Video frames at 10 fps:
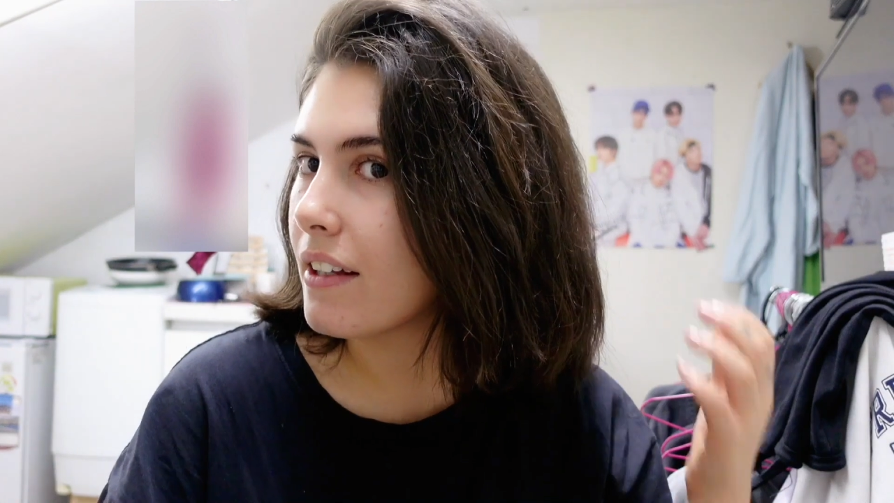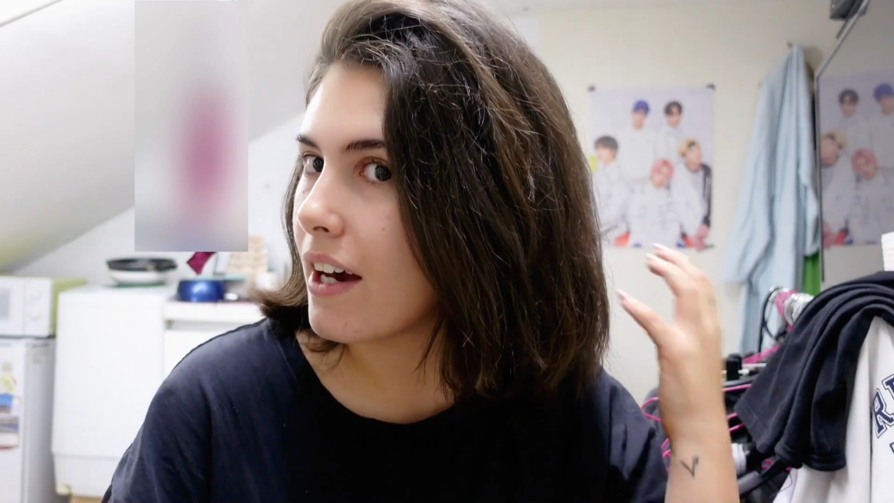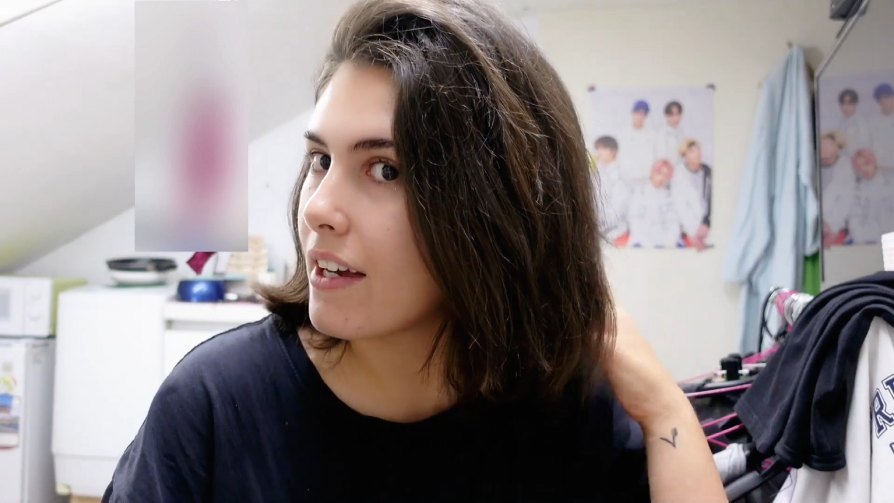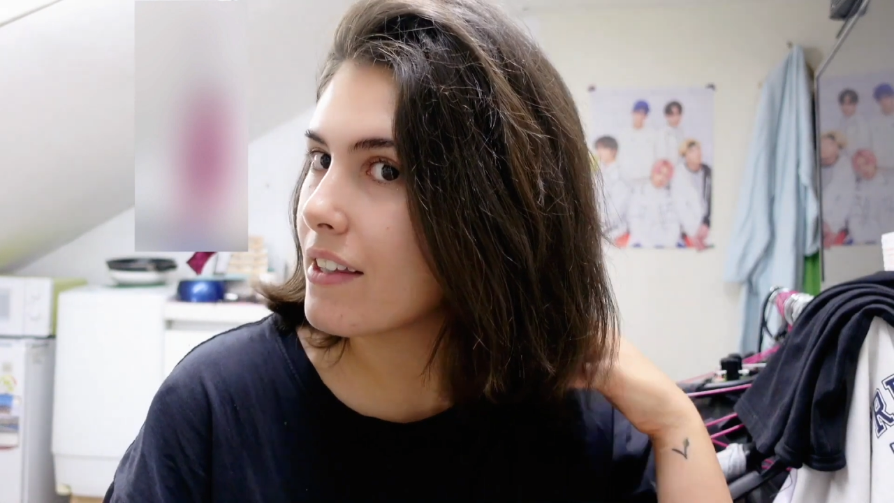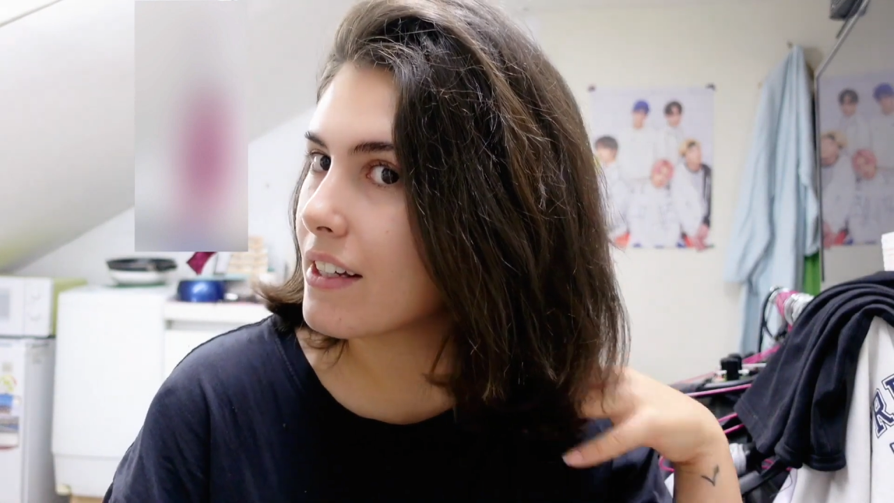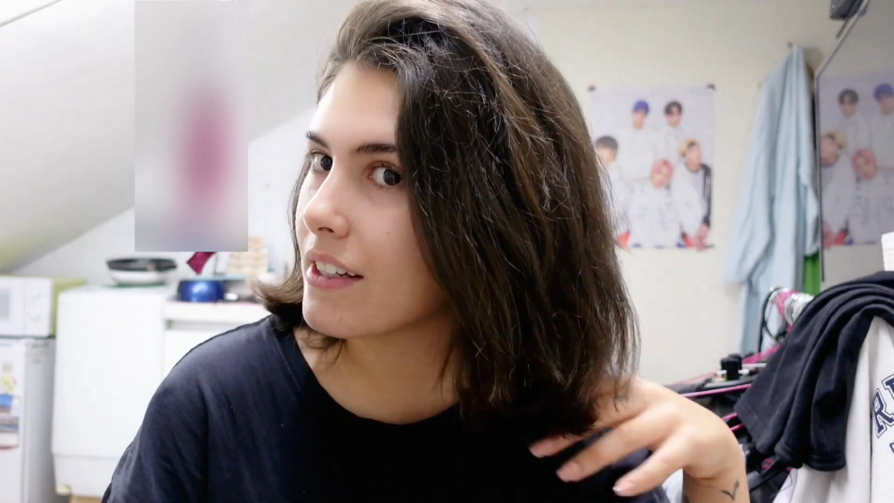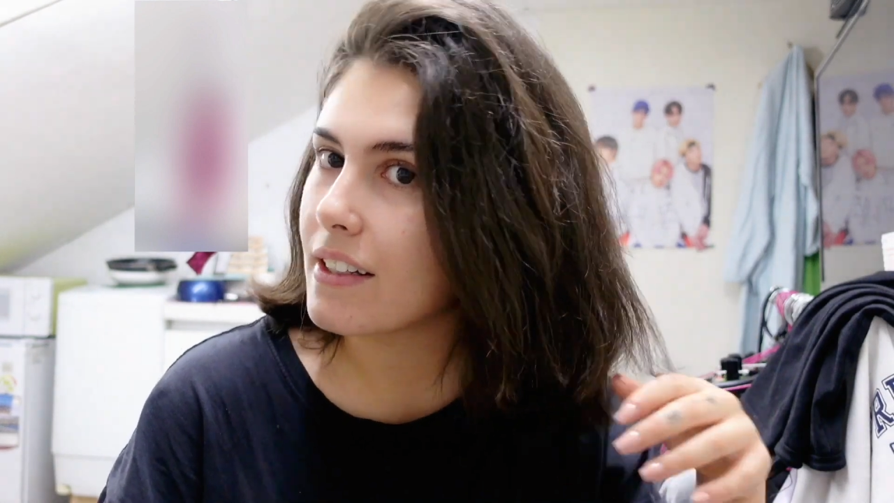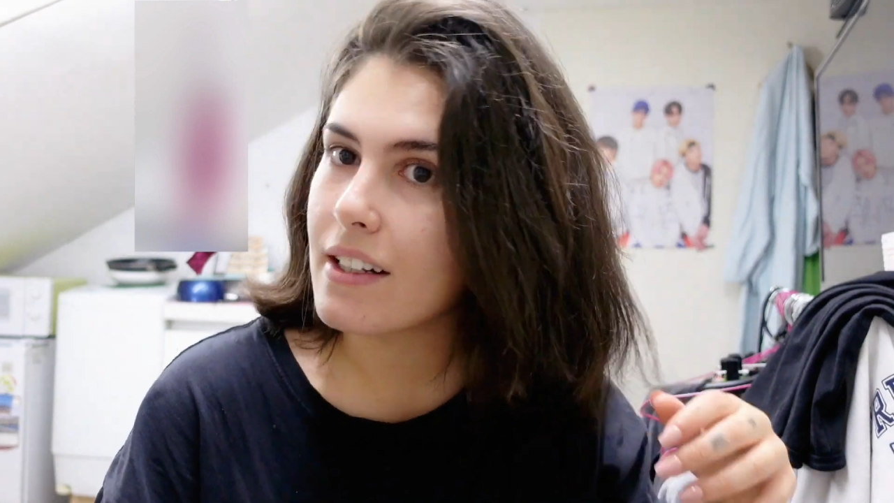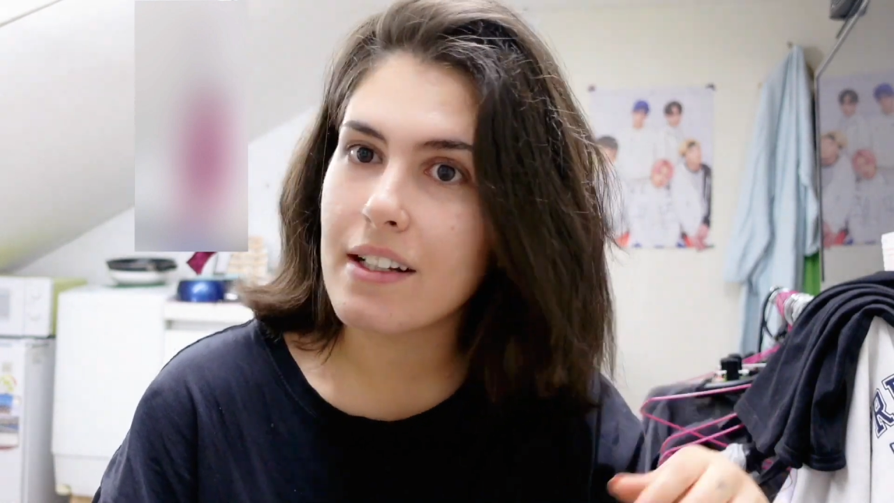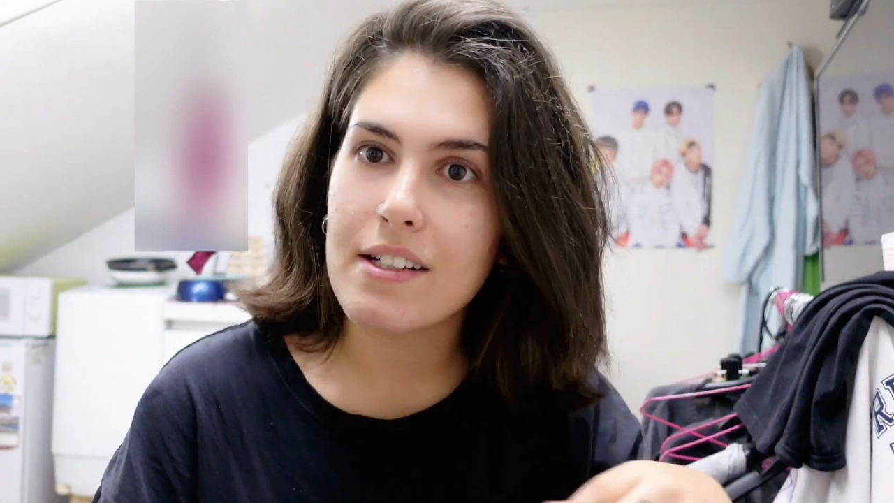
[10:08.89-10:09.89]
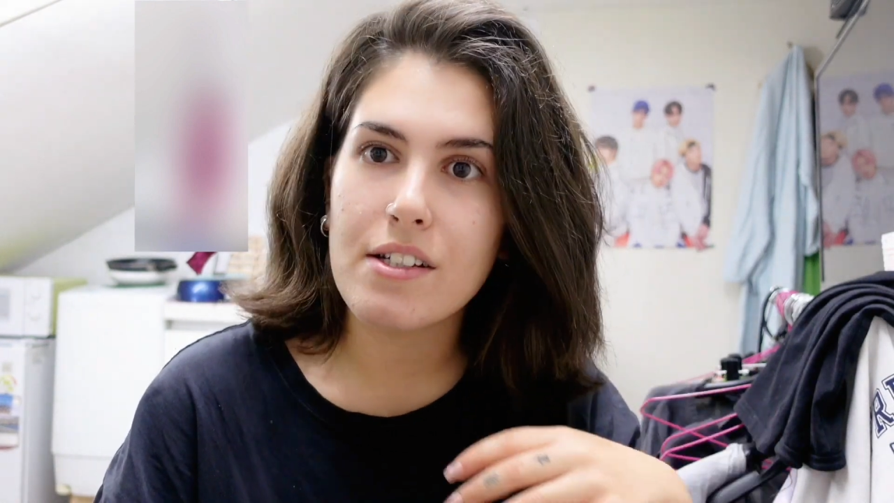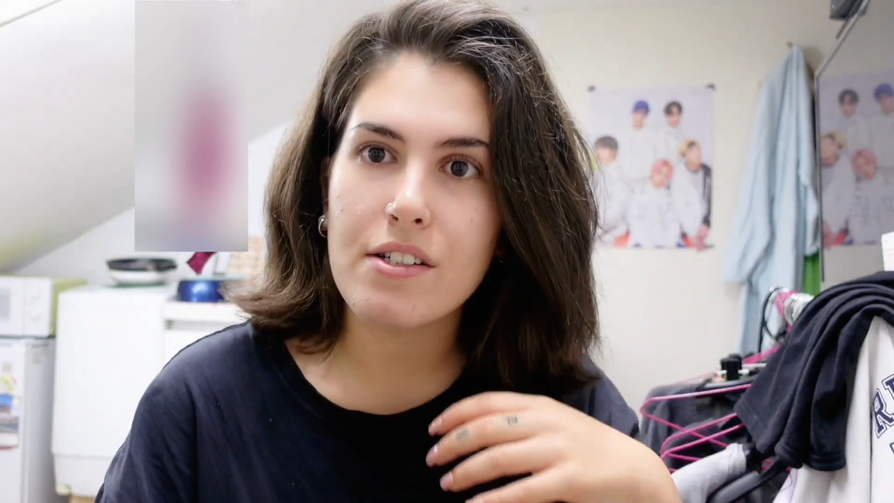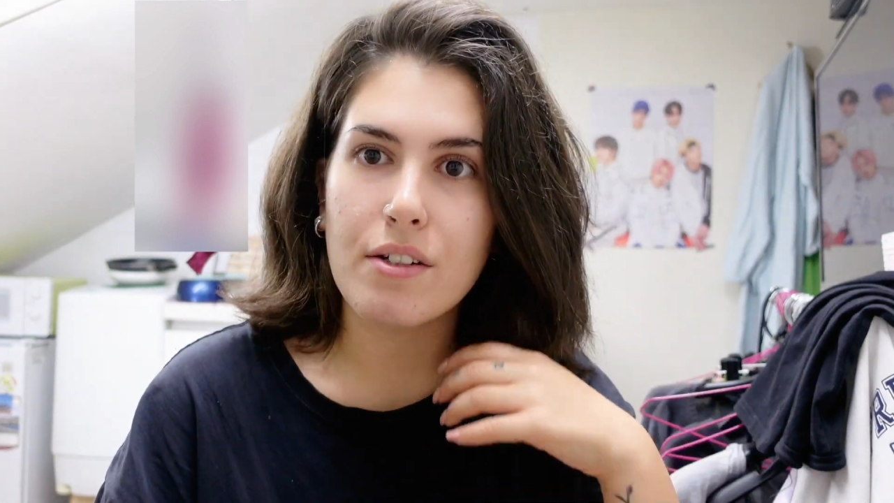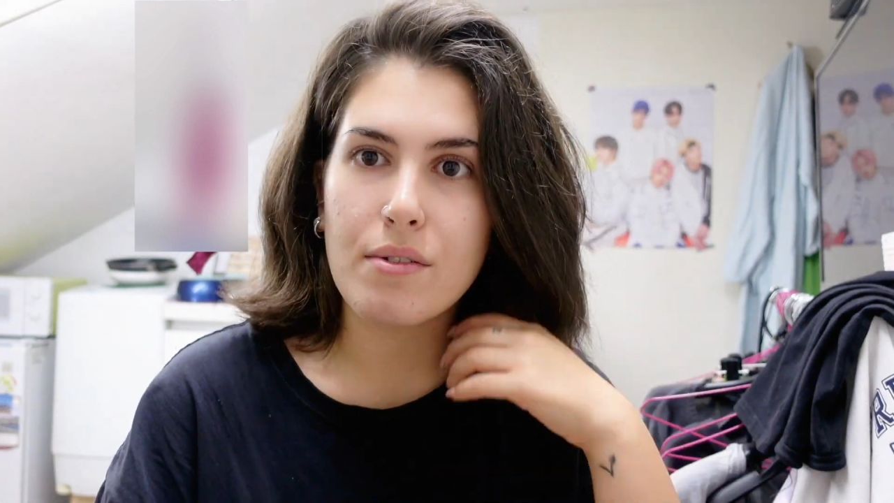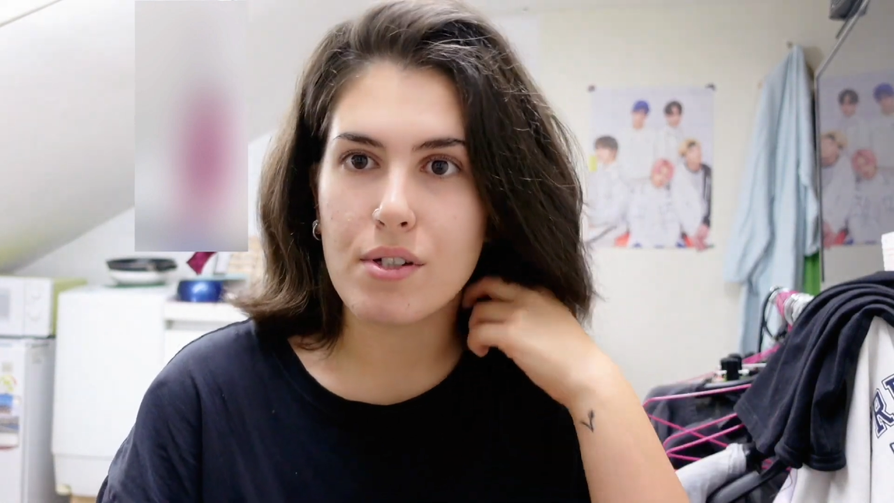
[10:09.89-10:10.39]
I think this is
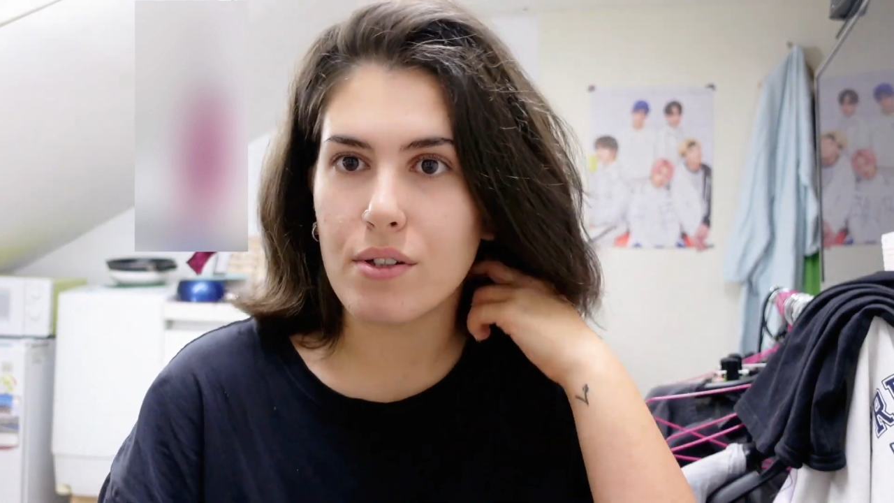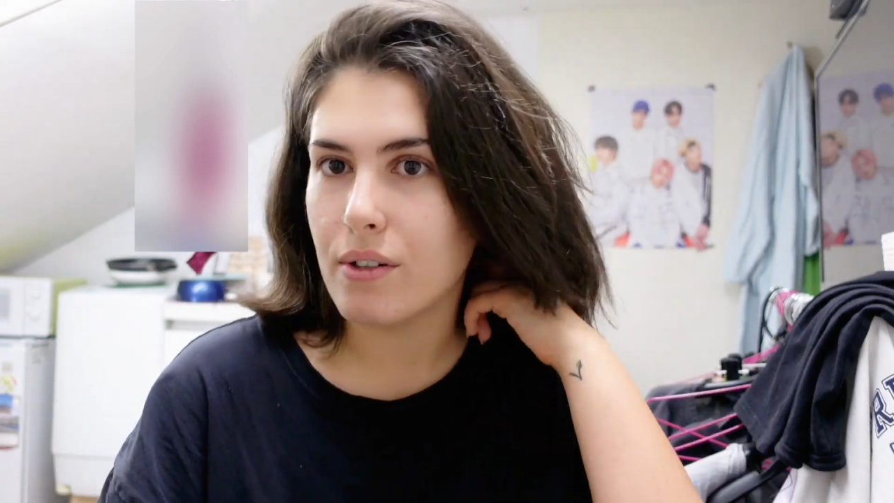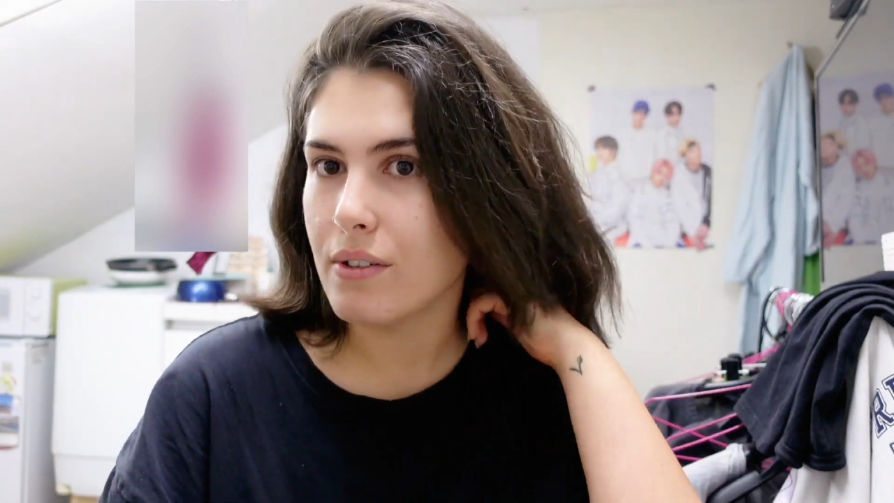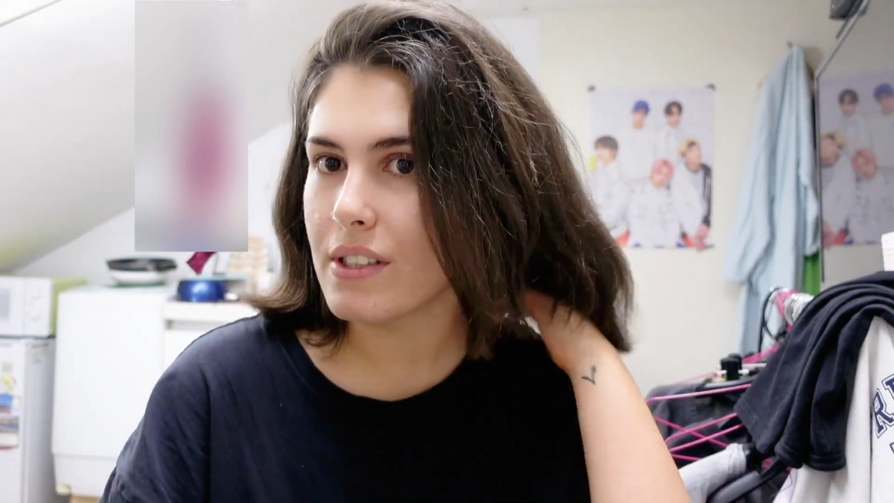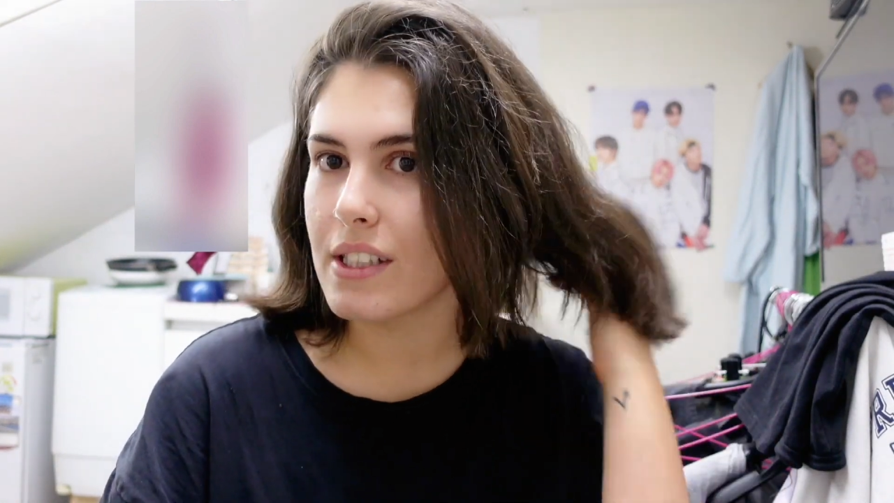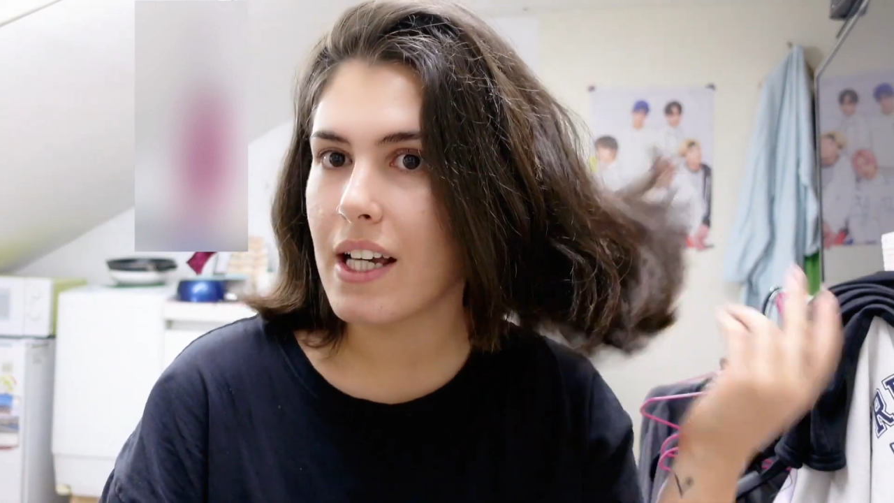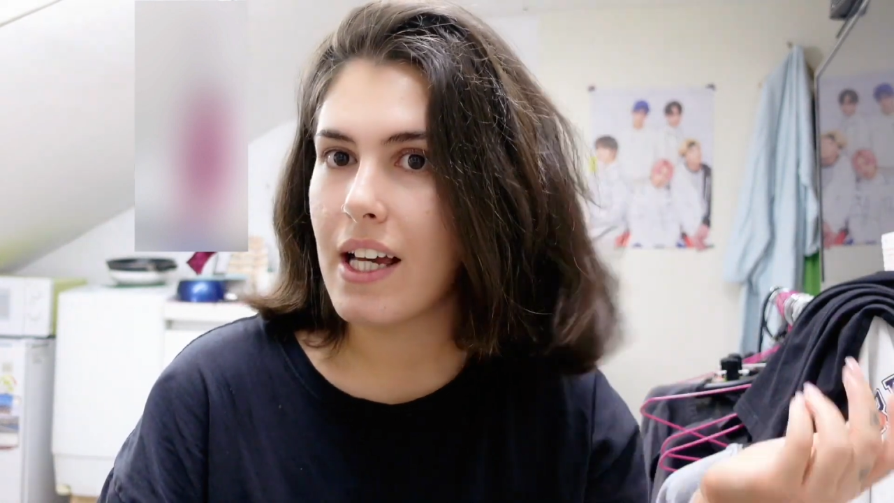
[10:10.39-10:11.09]
the result.